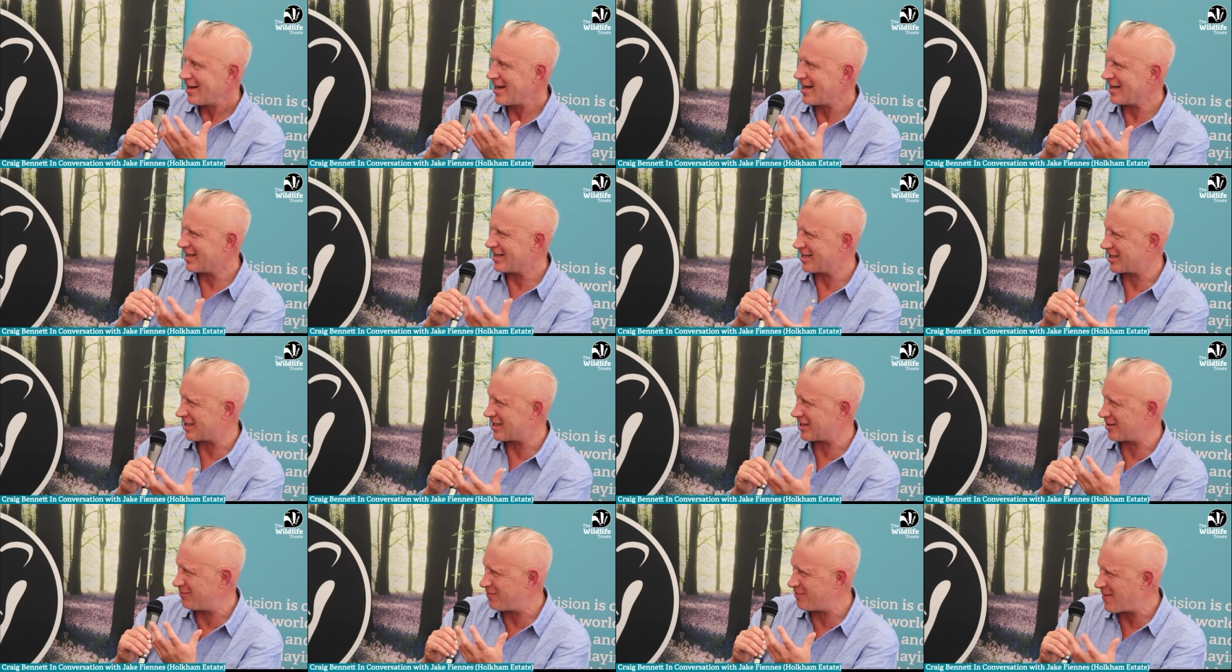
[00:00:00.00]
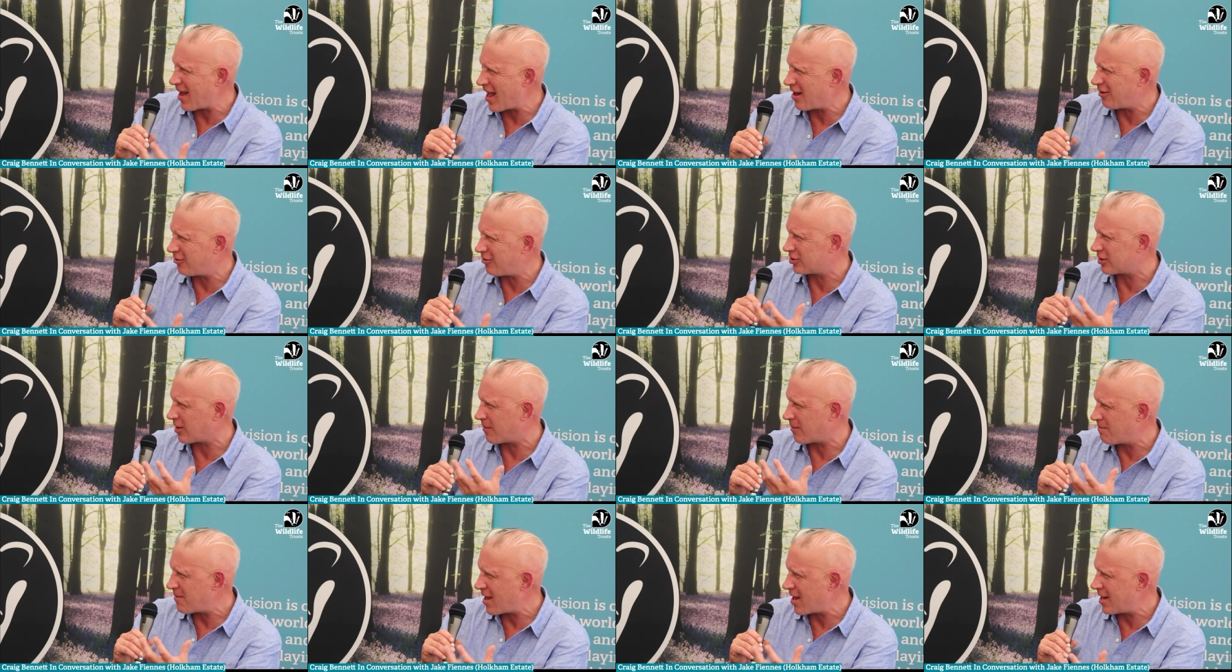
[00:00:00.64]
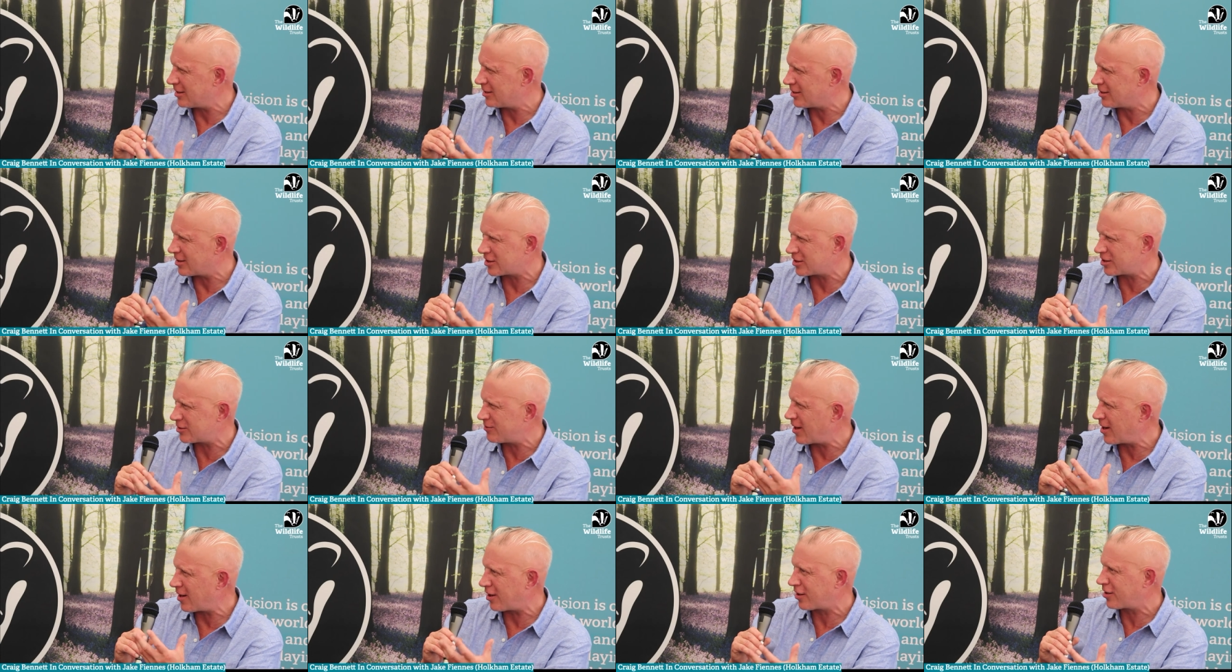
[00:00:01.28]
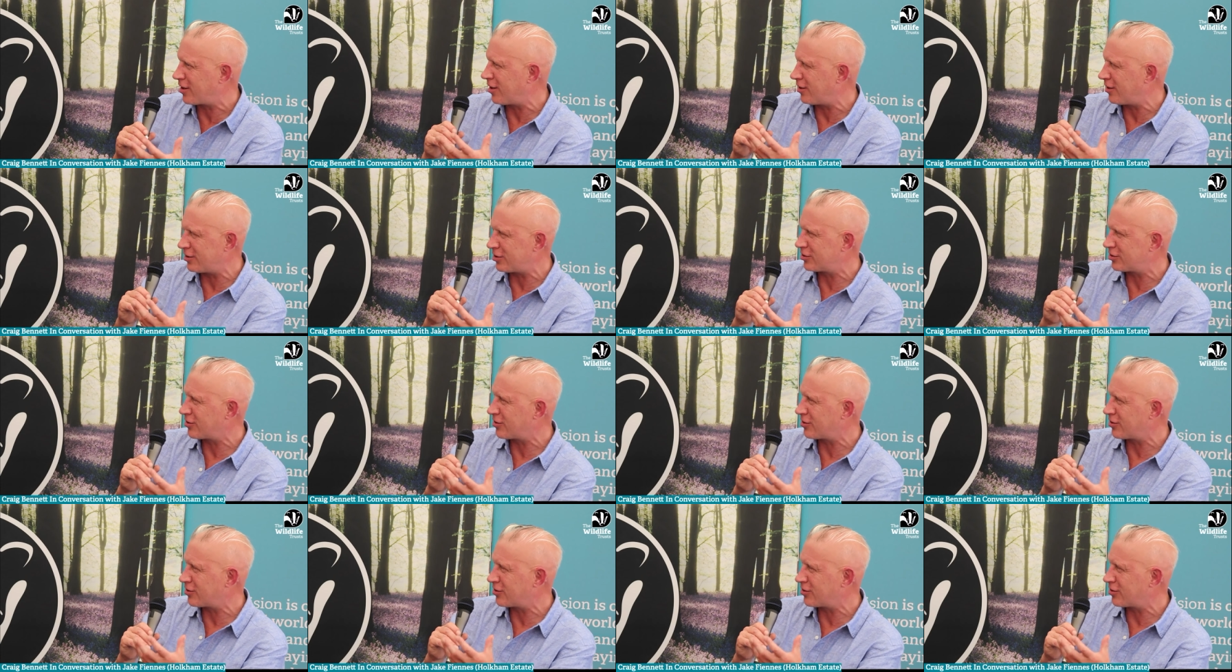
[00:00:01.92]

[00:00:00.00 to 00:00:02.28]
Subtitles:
it smells amazing. The smell, I can't